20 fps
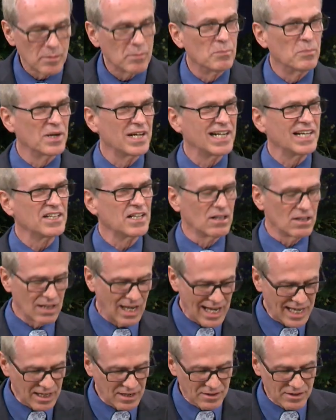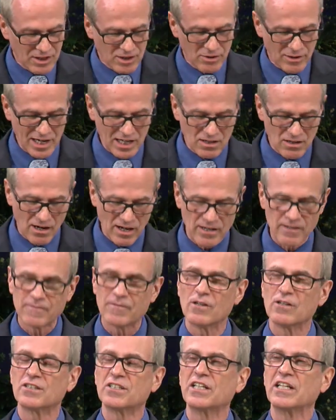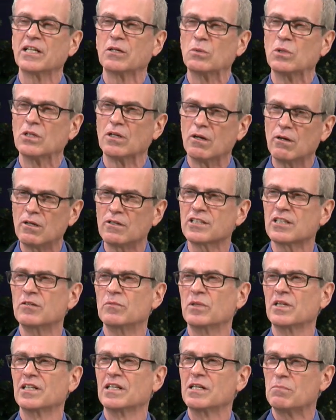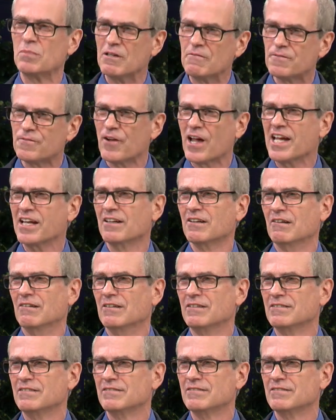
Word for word: But in the light of the great controversy, it will ultimately be fatal.